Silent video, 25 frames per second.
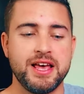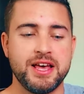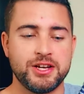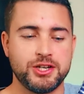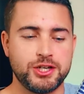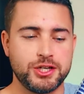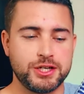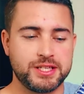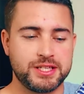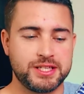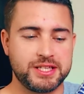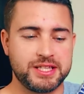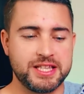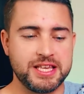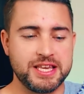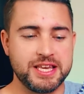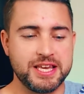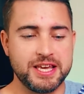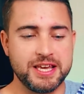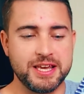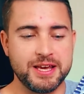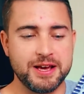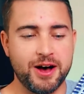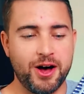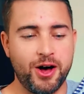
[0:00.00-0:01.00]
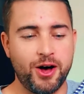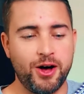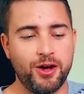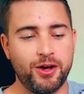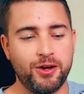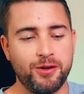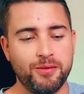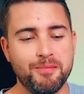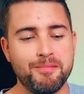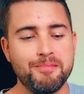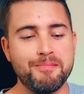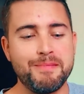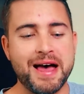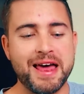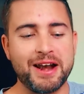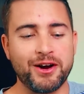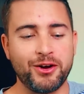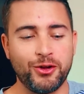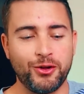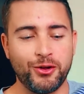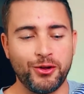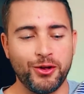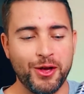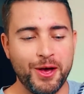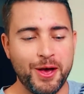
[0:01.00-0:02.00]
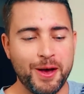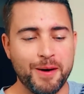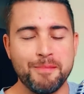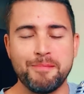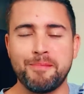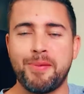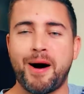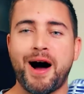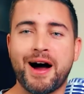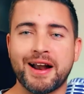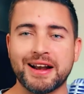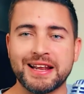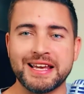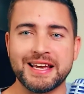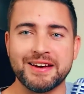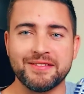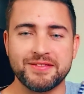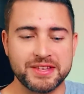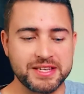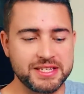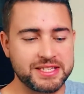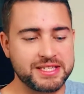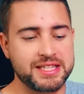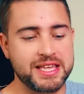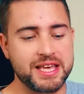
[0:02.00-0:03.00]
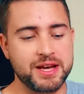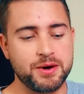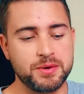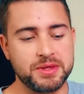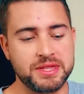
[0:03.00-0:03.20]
just the all metal body of this thing,